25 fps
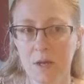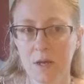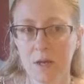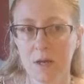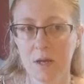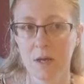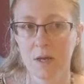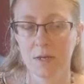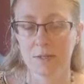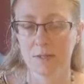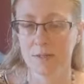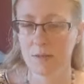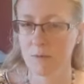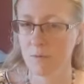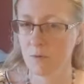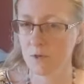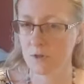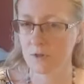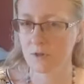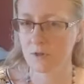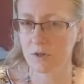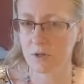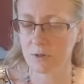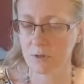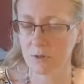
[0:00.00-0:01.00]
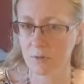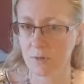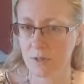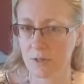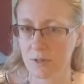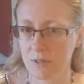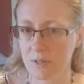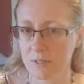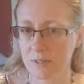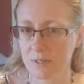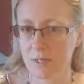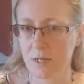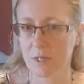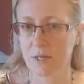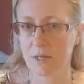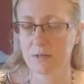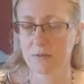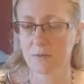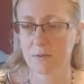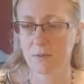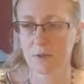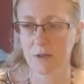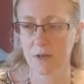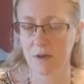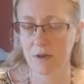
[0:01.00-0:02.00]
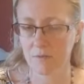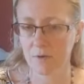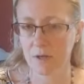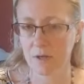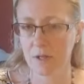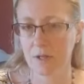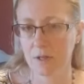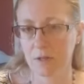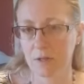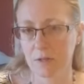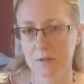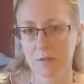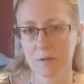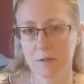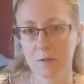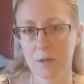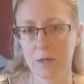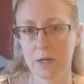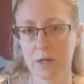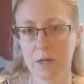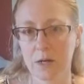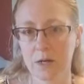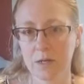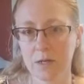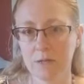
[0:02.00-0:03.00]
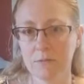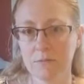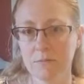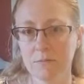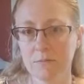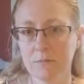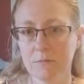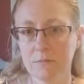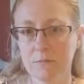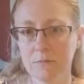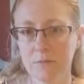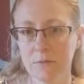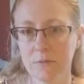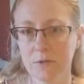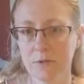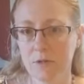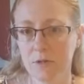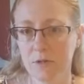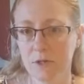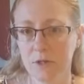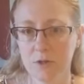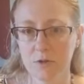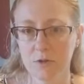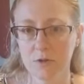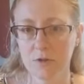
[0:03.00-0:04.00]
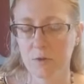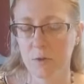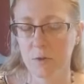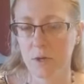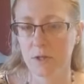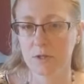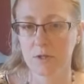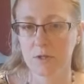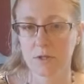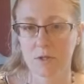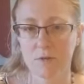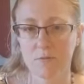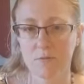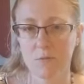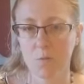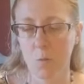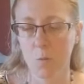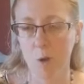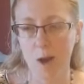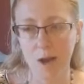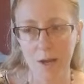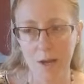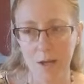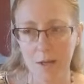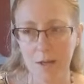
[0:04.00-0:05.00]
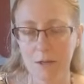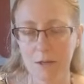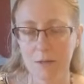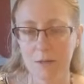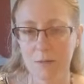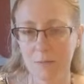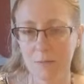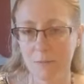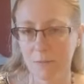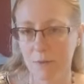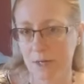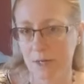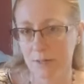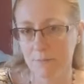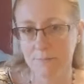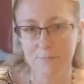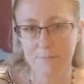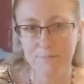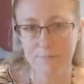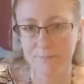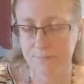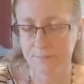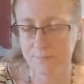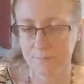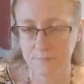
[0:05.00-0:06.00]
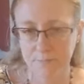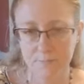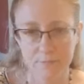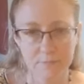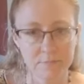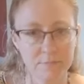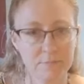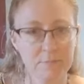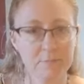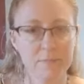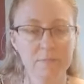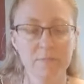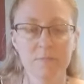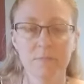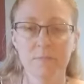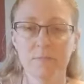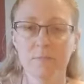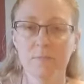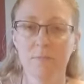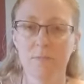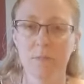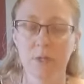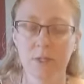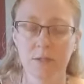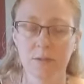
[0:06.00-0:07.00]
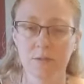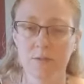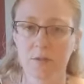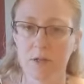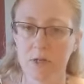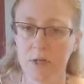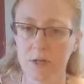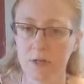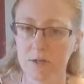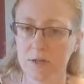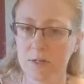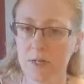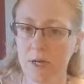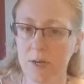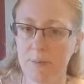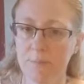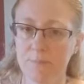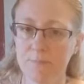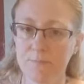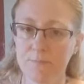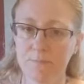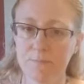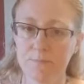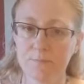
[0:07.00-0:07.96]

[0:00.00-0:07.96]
I somewhat struggle with these days with everything that's going on. There's a huge question of why, but that's for another time.